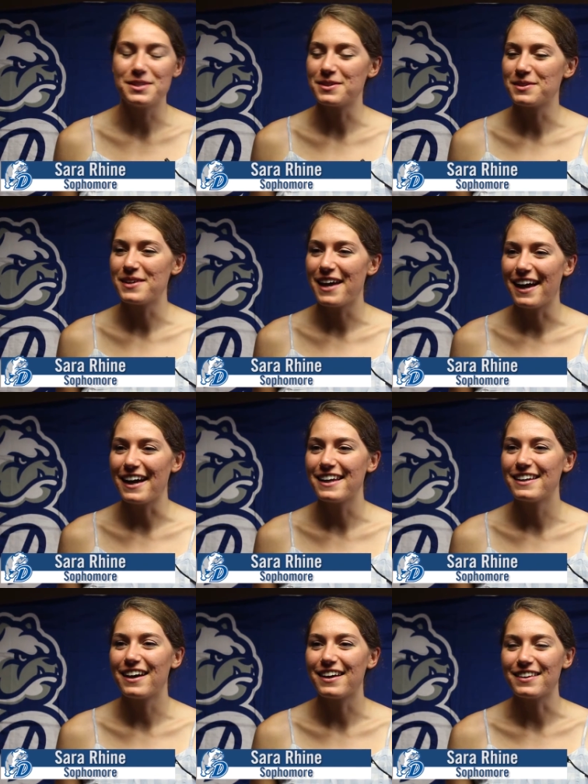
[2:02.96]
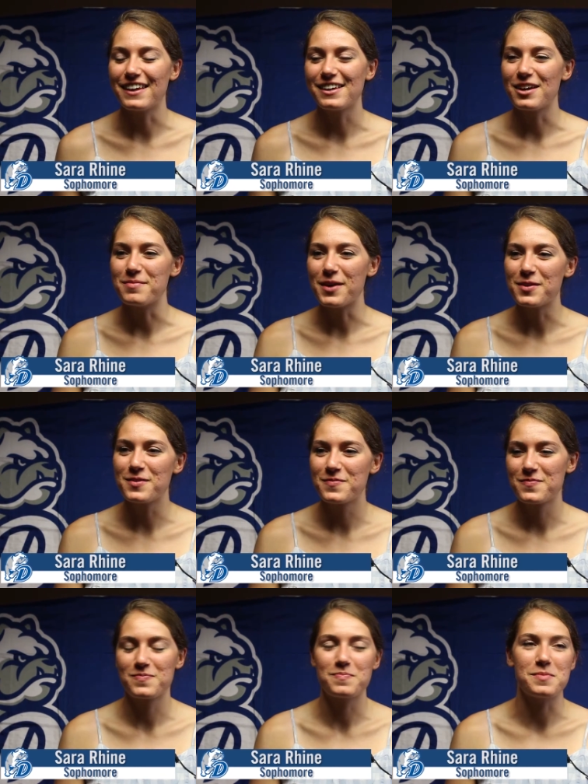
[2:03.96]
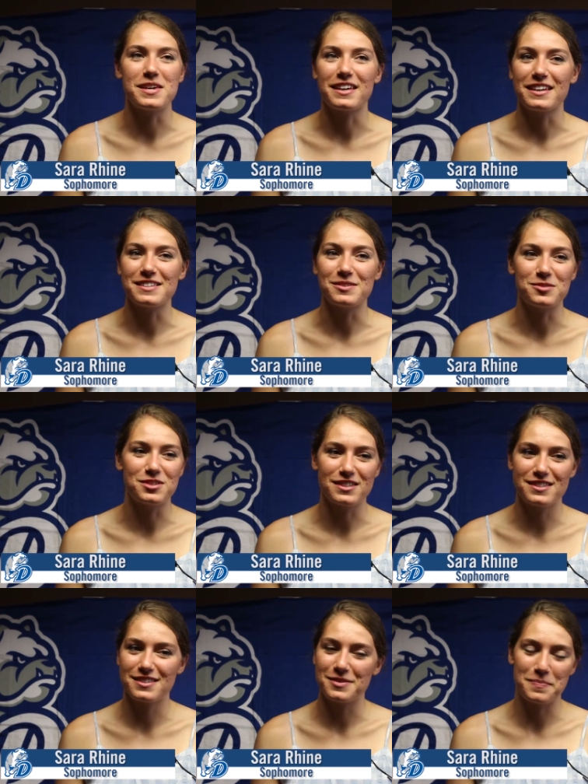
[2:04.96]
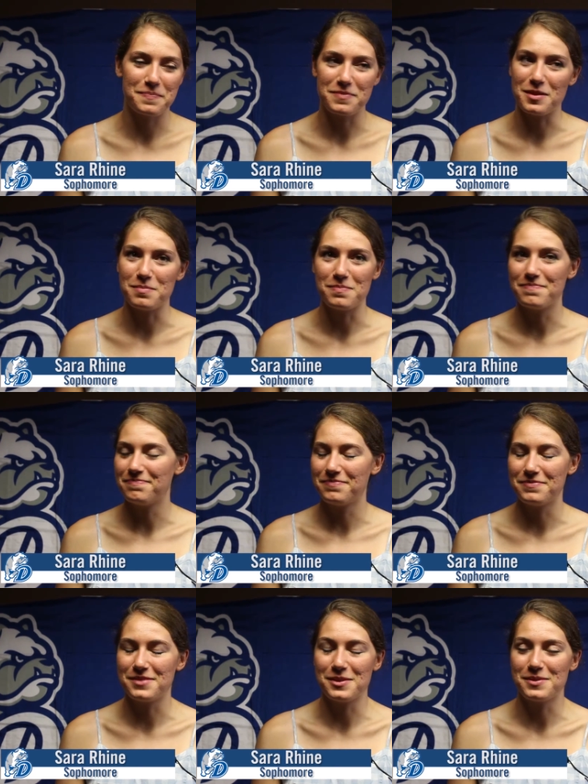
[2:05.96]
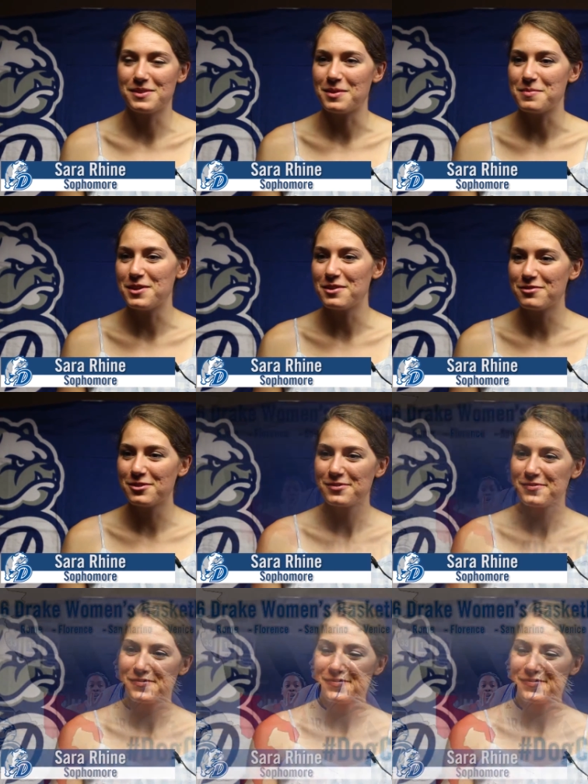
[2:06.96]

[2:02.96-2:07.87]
tour we had on Lake Como because it was just, the, it was so beautiful.